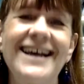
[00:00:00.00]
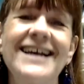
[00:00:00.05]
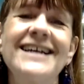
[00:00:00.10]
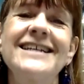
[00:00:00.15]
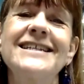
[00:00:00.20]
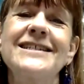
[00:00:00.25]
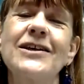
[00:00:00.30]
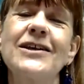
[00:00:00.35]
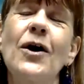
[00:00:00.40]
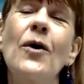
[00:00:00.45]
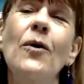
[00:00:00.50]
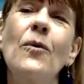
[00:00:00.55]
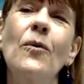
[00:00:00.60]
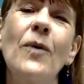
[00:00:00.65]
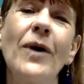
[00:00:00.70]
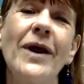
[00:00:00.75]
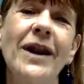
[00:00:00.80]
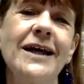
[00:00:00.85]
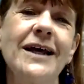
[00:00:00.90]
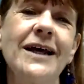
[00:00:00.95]
So
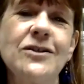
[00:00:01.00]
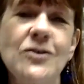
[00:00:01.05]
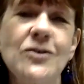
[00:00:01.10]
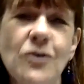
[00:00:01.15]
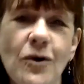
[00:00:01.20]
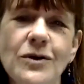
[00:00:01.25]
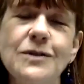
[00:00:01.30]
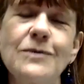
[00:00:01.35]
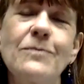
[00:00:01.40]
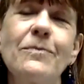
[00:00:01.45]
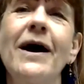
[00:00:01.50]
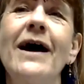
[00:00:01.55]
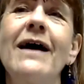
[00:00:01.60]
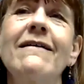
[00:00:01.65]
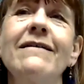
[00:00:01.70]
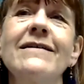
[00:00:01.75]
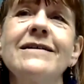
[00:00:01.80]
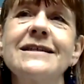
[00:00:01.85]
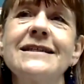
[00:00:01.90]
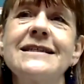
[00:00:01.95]
when I talk to
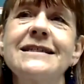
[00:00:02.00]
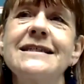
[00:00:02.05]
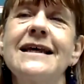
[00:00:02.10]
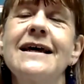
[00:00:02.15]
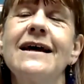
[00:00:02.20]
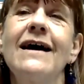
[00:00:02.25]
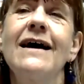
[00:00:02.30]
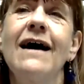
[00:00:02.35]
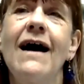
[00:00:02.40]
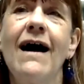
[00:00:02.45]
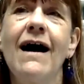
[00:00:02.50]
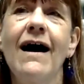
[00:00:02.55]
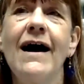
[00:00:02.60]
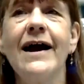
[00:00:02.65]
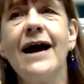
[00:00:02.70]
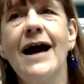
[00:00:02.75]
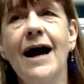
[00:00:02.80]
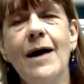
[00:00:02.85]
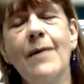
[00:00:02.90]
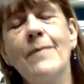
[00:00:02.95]
parents,
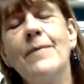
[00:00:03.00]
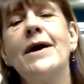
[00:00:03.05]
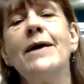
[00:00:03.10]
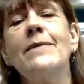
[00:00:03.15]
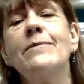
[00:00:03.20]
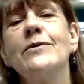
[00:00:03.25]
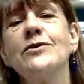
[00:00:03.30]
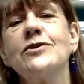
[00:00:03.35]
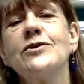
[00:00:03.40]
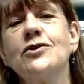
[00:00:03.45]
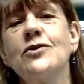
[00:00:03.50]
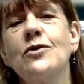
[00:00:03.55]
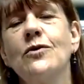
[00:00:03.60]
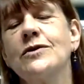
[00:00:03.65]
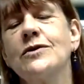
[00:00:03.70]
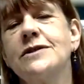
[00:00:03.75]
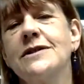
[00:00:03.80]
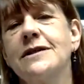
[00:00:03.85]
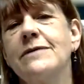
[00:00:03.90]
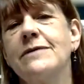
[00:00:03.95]
I am able to
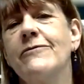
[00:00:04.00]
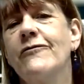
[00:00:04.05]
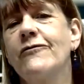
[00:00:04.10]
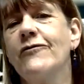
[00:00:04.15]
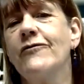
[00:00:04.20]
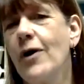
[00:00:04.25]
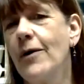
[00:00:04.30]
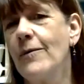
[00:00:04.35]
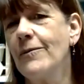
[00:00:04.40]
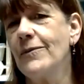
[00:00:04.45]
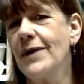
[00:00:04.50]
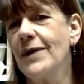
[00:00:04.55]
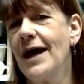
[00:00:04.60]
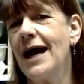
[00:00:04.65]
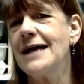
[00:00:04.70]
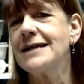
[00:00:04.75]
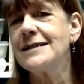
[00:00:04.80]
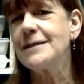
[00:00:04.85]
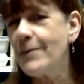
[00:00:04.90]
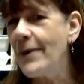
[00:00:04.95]
talk to them from
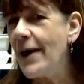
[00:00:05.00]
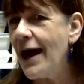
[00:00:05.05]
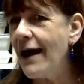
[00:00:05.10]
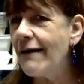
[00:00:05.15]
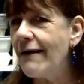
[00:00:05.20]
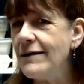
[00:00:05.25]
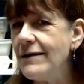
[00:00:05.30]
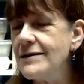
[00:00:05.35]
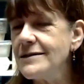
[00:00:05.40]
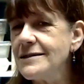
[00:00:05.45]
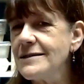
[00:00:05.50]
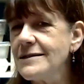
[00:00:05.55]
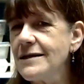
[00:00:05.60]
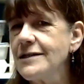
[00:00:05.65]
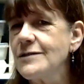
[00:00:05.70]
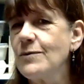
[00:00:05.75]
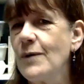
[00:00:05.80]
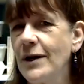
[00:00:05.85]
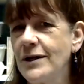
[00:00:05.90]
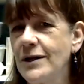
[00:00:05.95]
as a parent
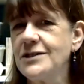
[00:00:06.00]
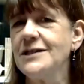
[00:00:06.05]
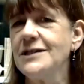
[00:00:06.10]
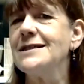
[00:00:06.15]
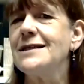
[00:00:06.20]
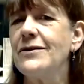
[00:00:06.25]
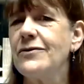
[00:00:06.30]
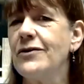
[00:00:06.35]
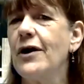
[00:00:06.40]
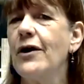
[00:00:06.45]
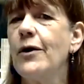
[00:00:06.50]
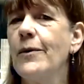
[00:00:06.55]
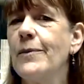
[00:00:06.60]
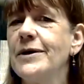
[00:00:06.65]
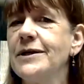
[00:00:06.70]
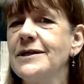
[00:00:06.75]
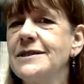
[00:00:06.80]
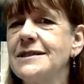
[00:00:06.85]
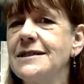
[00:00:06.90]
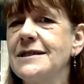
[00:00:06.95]
as well as just a
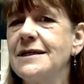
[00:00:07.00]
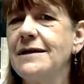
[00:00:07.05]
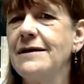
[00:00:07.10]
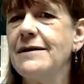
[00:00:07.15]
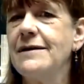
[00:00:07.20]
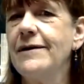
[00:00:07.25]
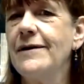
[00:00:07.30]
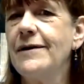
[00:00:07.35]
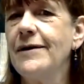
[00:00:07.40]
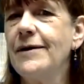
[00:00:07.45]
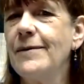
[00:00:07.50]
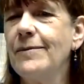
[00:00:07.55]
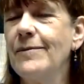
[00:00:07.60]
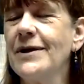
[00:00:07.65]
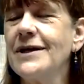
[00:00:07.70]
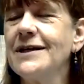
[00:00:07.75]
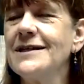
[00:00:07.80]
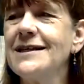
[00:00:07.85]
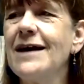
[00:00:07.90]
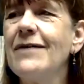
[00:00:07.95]
therapist,
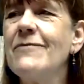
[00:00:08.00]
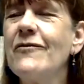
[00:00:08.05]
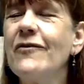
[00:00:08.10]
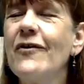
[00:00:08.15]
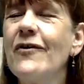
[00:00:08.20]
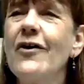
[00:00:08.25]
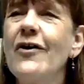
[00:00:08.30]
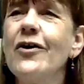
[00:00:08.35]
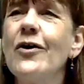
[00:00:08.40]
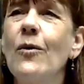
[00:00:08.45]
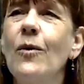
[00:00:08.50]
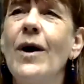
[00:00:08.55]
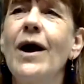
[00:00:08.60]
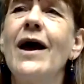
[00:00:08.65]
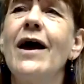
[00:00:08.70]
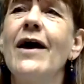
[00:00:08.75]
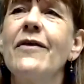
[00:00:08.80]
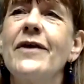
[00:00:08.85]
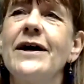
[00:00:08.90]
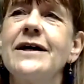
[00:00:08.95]
because I'm very
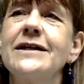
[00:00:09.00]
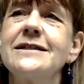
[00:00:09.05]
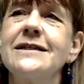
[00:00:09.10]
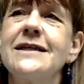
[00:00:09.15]
aware that